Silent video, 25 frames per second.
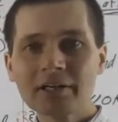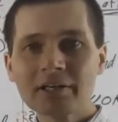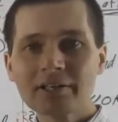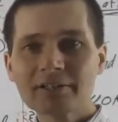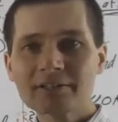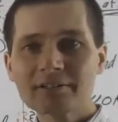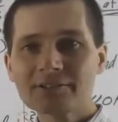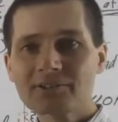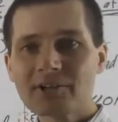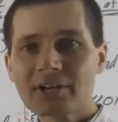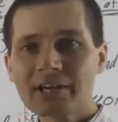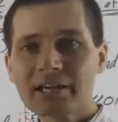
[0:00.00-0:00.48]

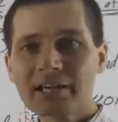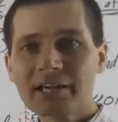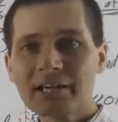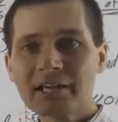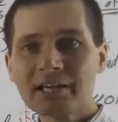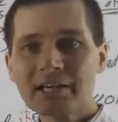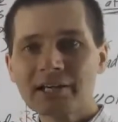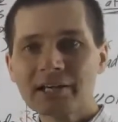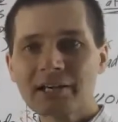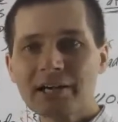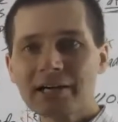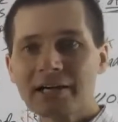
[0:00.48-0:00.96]

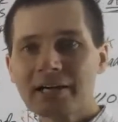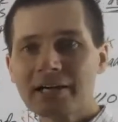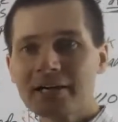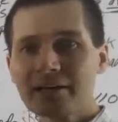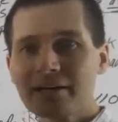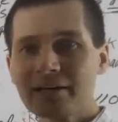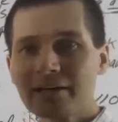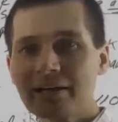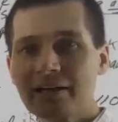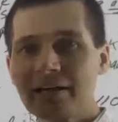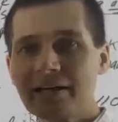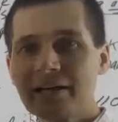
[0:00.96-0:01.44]
say
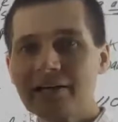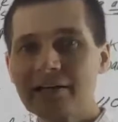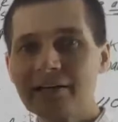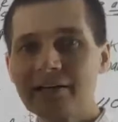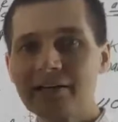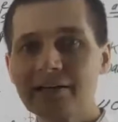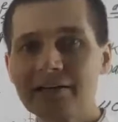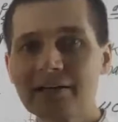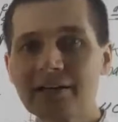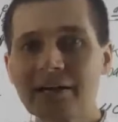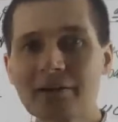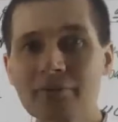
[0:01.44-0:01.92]

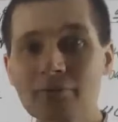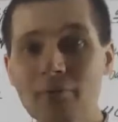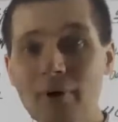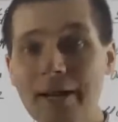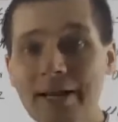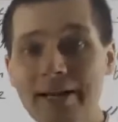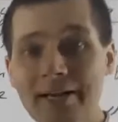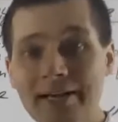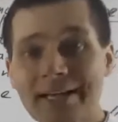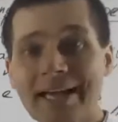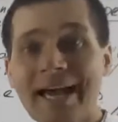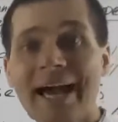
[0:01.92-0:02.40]

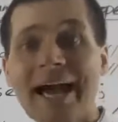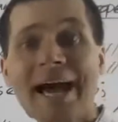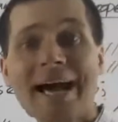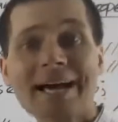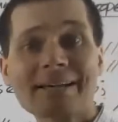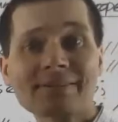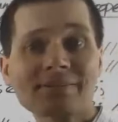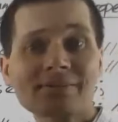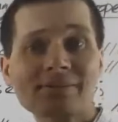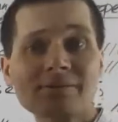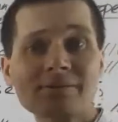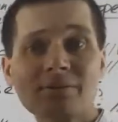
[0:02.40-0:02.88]
write a
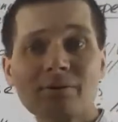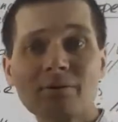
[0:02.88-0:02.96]
cast,